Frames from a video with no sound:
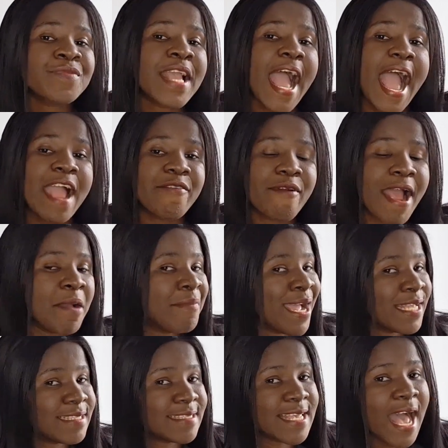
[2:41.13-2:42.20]
I write my
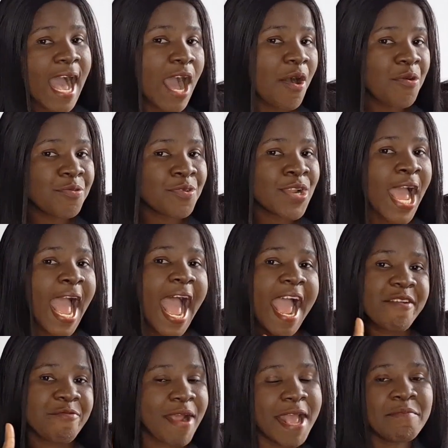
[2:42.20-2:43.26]
town, I
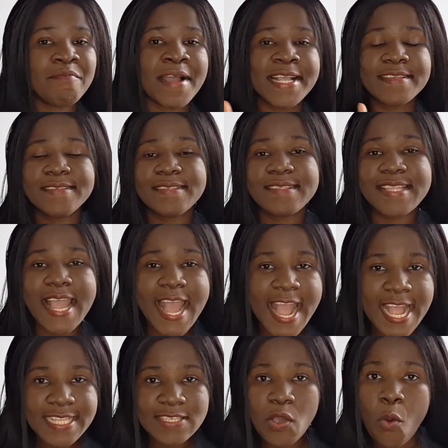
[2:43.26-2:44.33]
write my
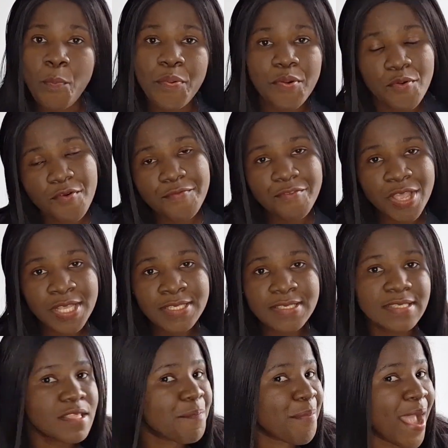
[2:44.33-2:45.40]
state or province,
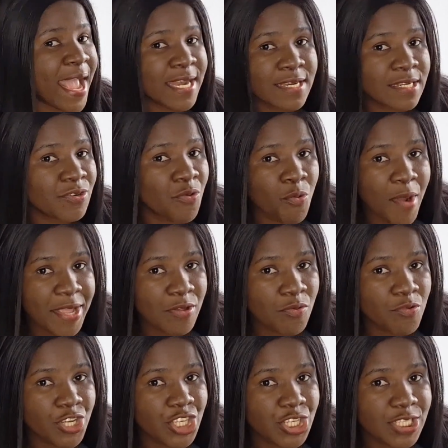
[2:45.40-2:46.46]
depending on where you're
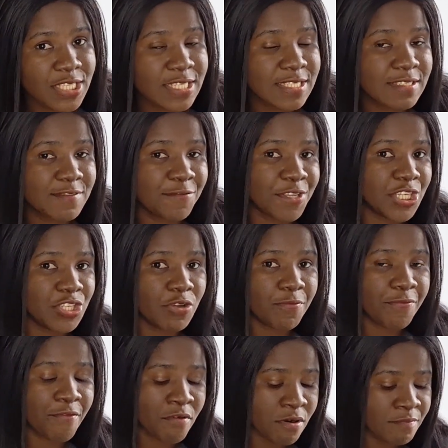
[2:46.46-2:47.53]
watching this video
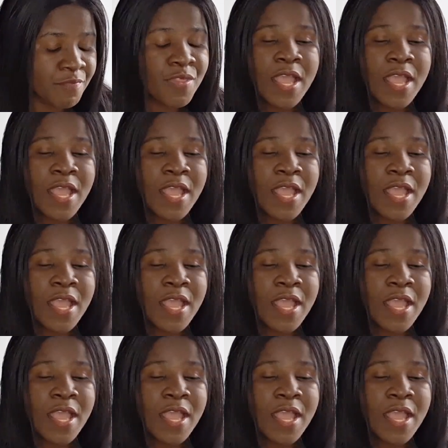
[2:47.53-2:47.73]
from.